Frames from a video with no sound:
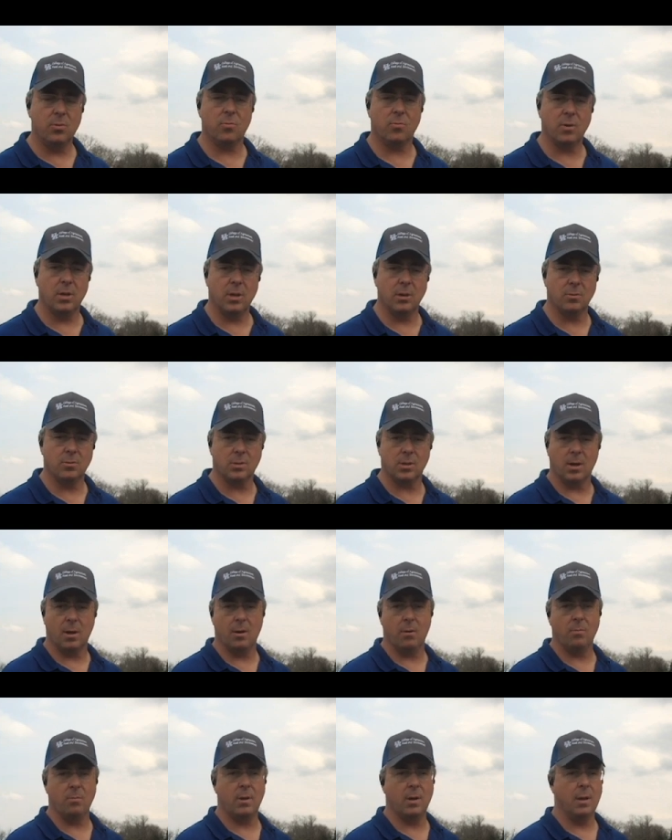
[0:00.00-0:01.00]
3 years
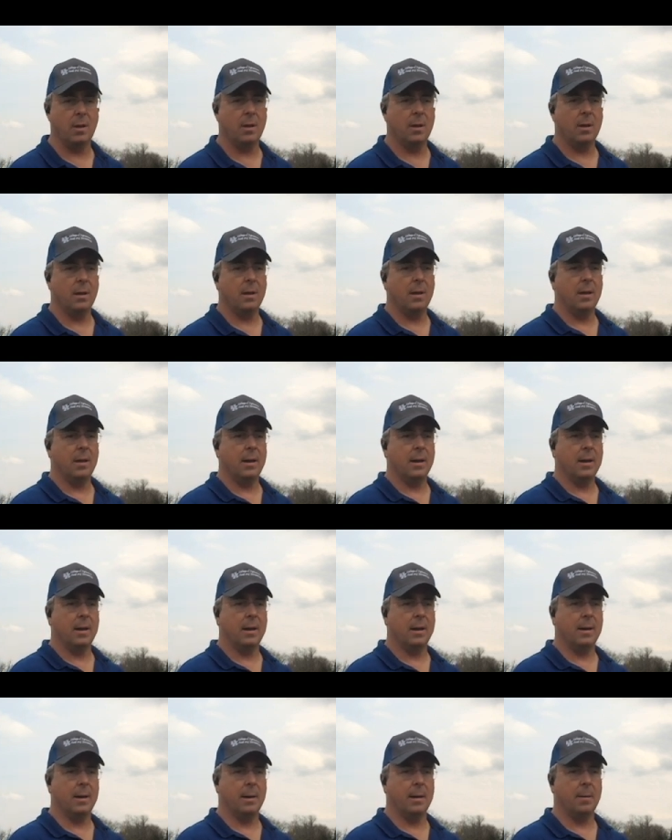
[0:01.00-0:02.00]
ago.
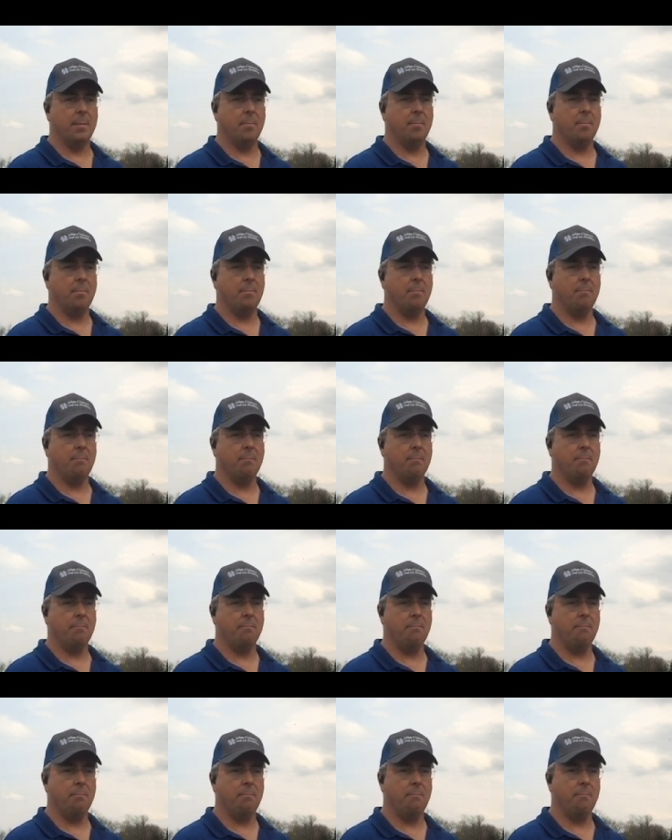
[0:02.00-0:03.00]
Um,
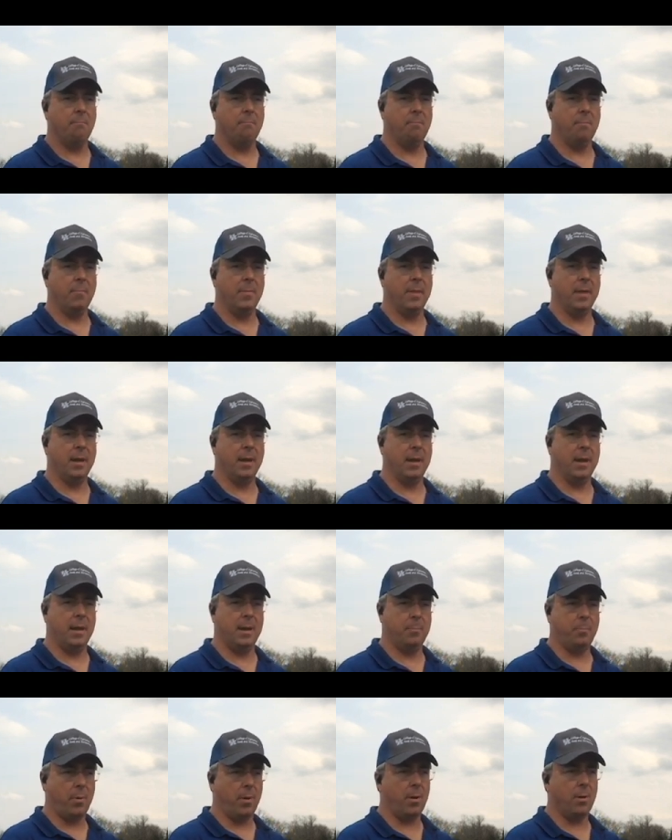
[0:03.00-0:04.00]

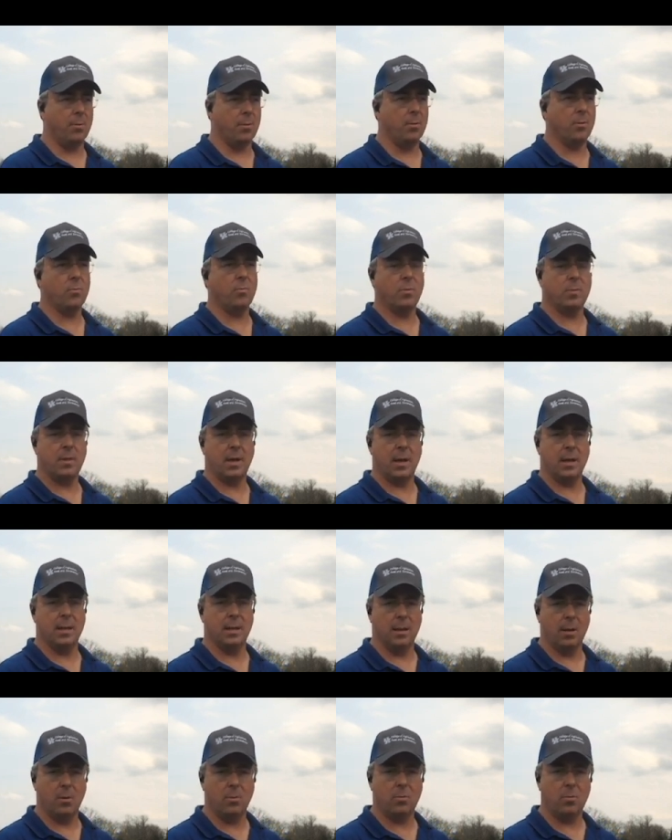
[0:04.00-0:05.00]
they partnered with a
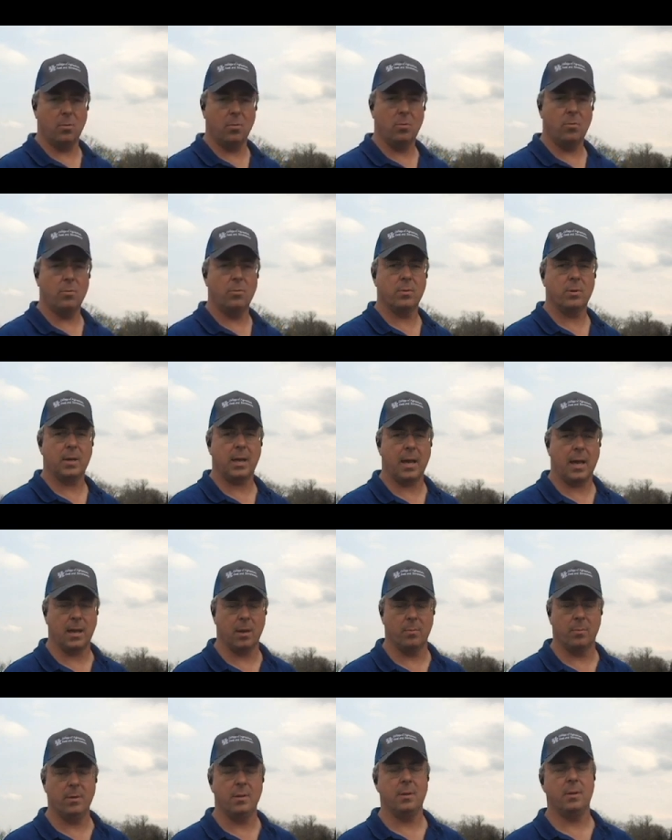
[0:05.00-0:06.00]
local
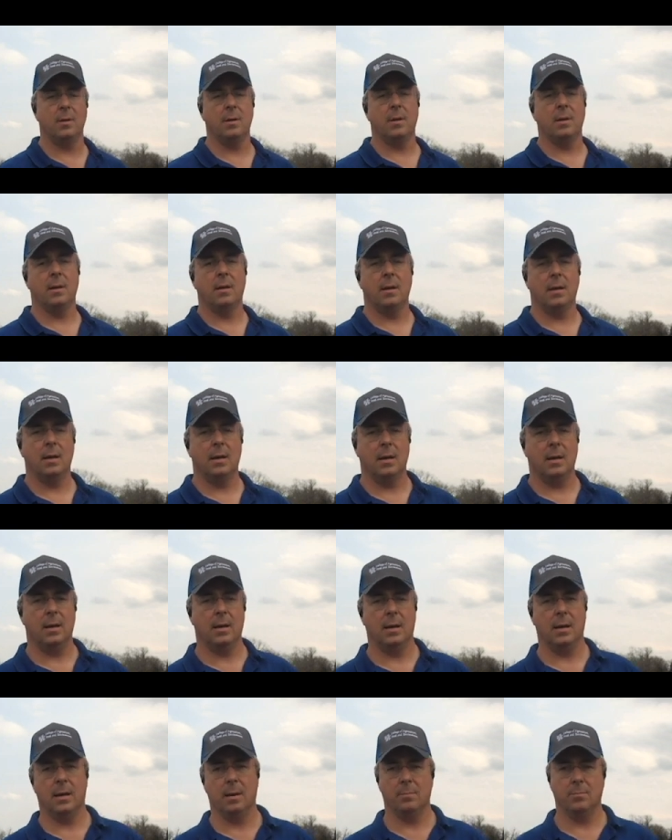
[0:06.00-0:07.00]
cattleman
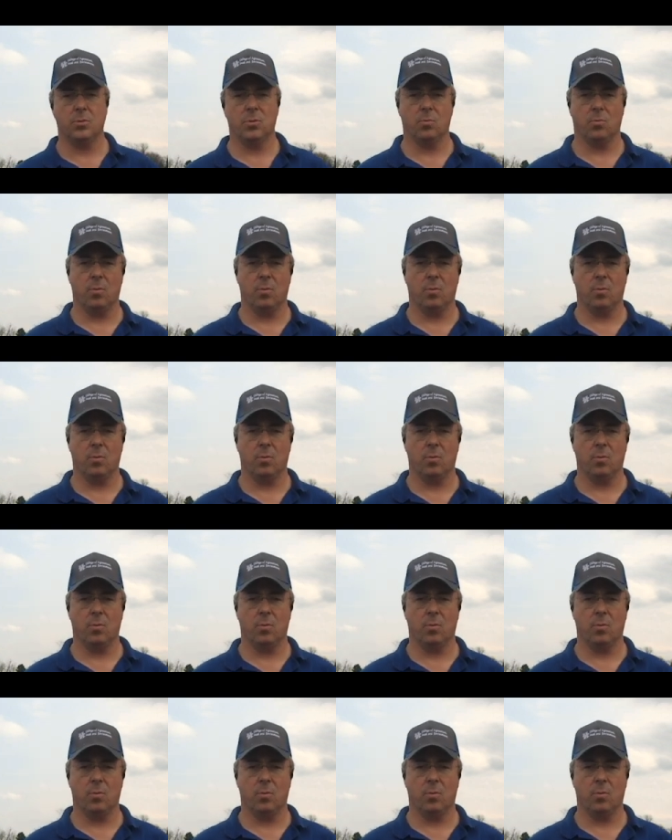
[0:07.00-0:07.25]
to